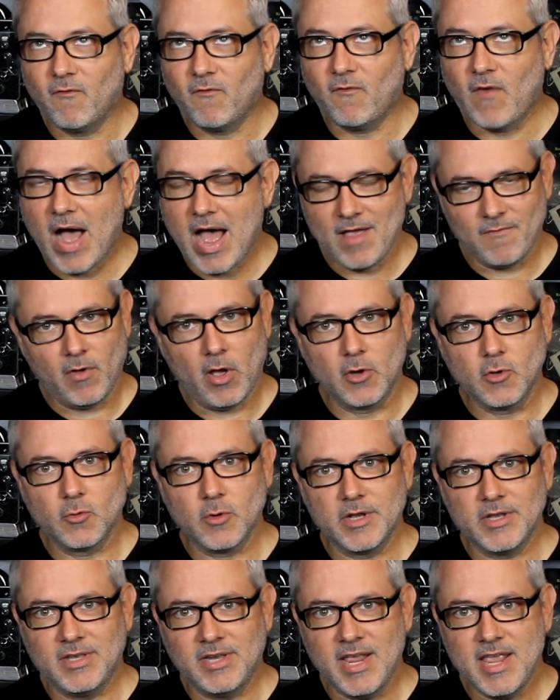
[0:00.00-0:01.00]

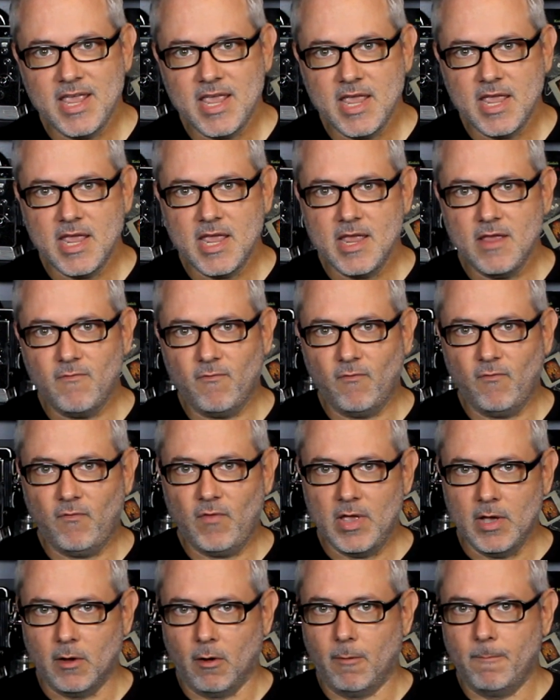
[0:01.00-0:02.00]
500T
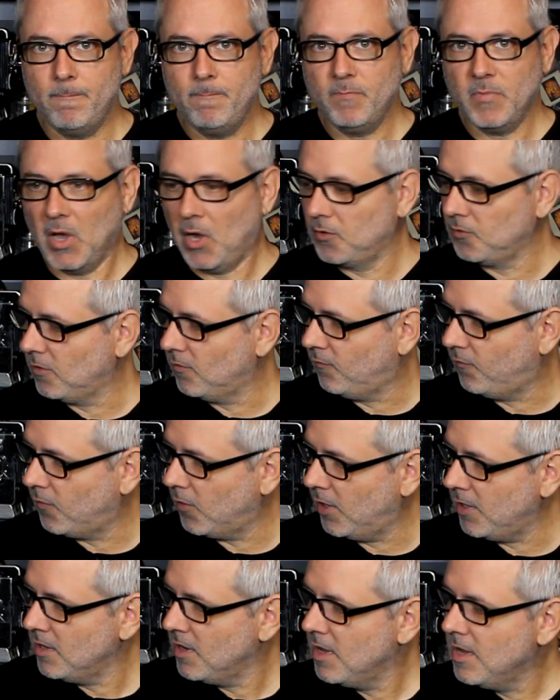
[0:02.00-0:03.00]
film, 100
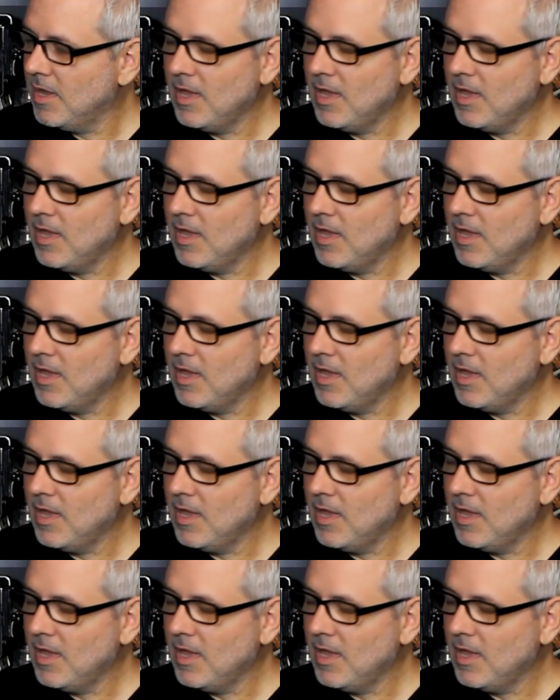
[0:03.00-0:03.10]
foot.